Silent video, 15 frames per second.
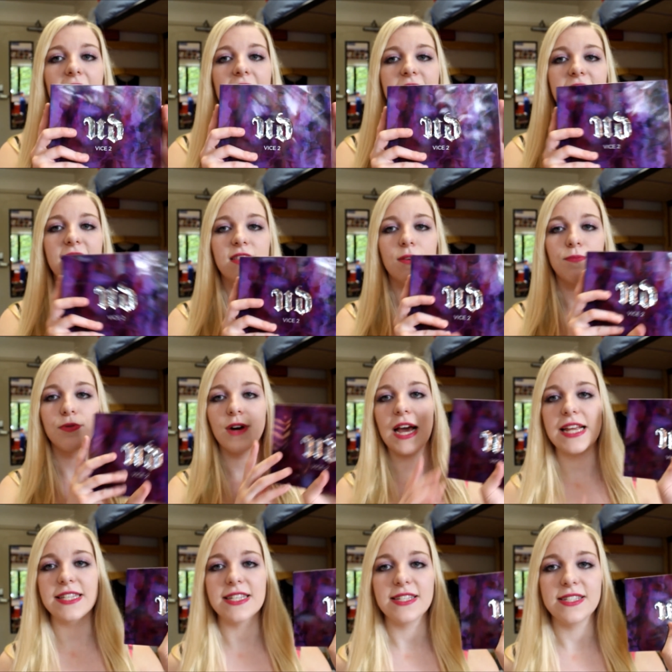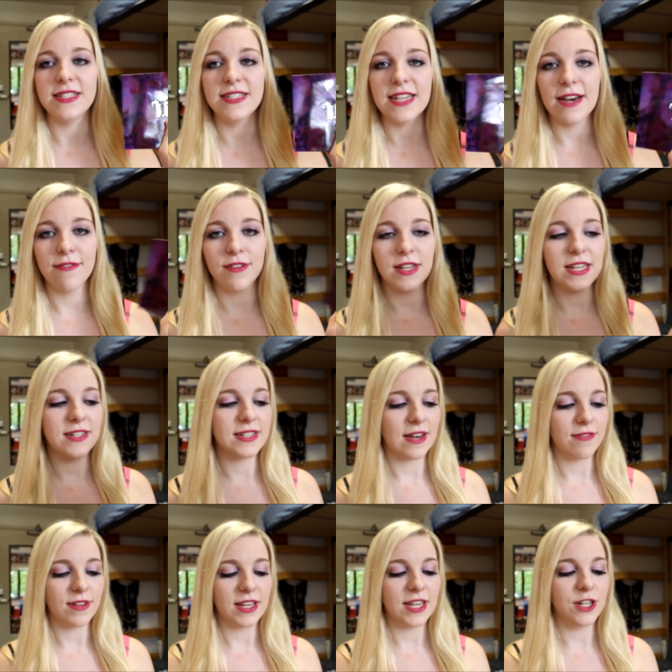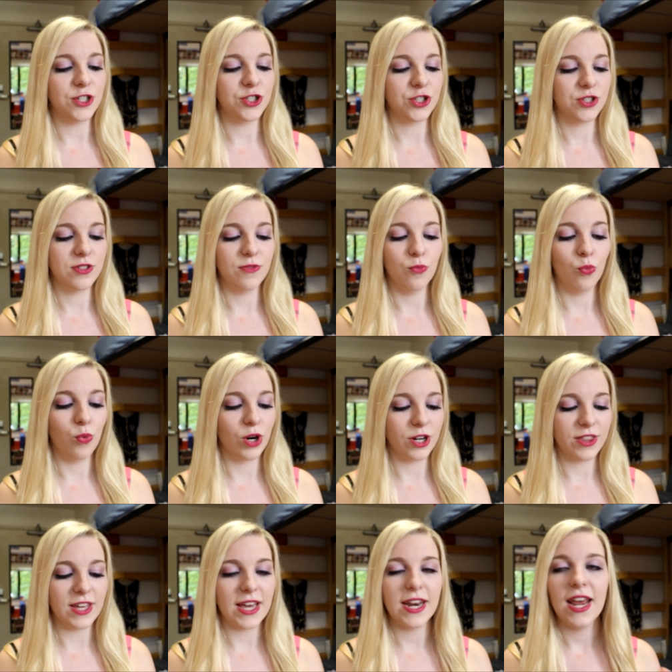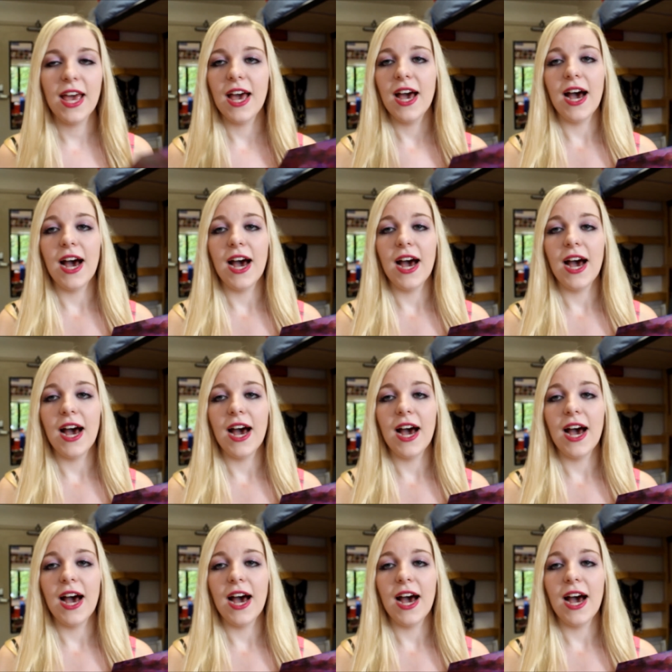I think the price is definitely worth it.